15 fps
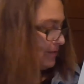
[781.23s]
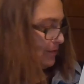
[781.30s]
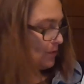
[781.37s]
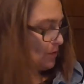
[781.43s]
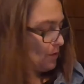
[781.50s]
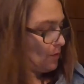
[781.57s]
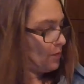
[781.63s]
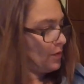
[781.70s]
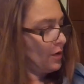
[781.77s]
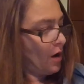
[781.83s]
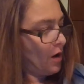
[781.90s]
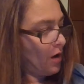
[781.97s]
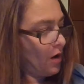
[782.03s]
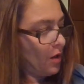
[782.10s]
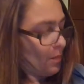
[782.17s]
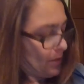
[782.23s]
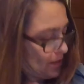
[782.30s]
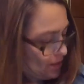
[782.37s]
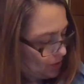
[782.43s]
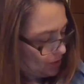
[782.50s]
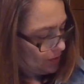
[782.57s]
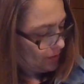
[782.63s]
so all
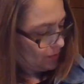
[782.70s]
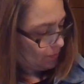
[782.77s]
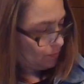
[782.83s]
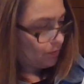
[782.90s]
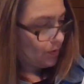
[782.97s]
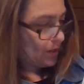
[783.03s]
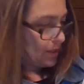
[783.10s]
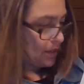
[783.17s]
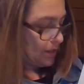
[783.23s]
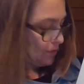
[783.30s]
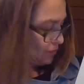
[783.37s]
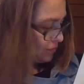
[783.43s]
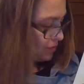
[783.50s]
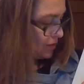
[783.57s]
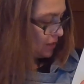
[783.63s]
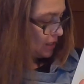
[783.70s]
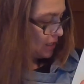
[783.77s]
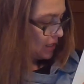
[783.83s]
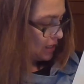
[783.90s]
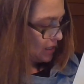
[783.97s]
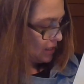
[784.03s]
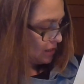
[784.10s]
pages 100
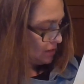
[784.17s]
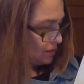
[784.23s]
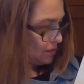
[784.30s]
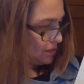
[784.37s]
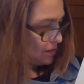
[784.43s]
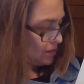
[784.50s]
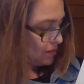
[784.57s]
and